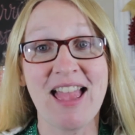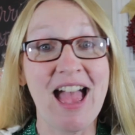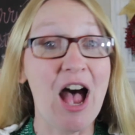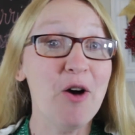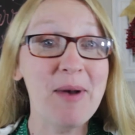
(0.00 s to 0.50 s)

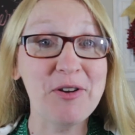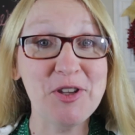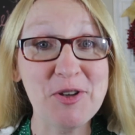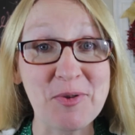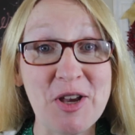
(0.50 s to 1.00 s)
How about
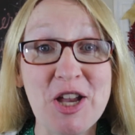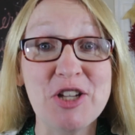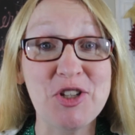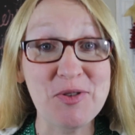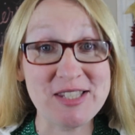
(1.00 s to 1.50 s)
you?
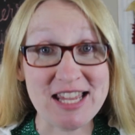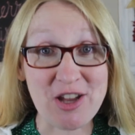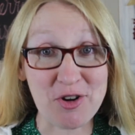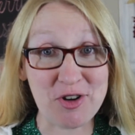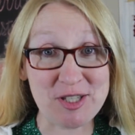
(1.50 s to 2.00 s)
Do you send
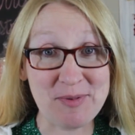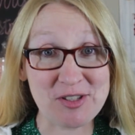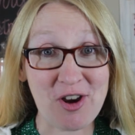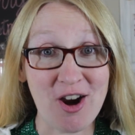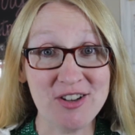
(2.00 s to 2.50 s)
out
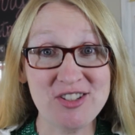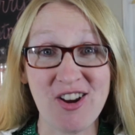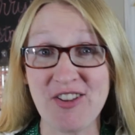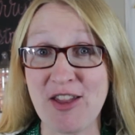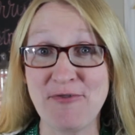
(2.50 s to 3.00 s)
Christmas cards?
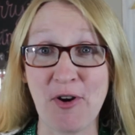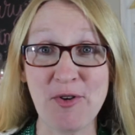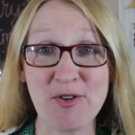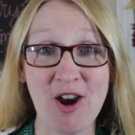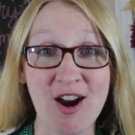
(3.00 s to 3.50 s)
Are they
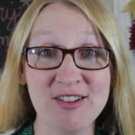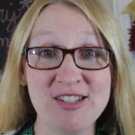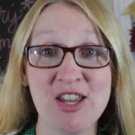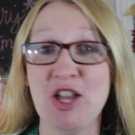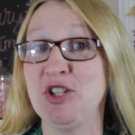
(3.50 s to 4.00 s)
photo
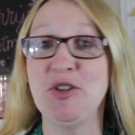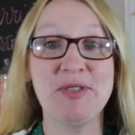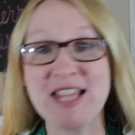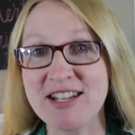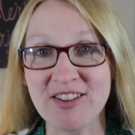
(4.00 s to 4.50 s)
cards? Do you
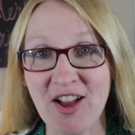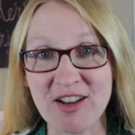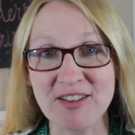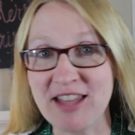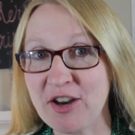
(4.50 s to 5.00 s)
send
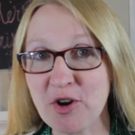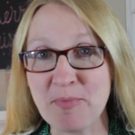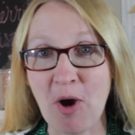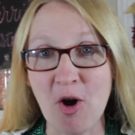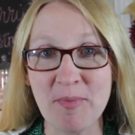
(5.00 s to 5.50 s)
along a letter
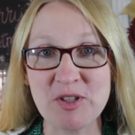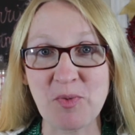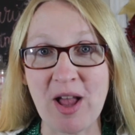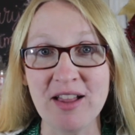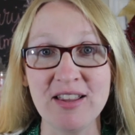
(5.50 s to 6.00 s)
or poem as
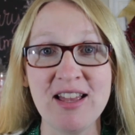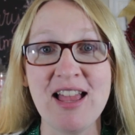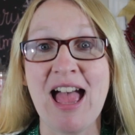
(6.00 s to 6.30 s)
well?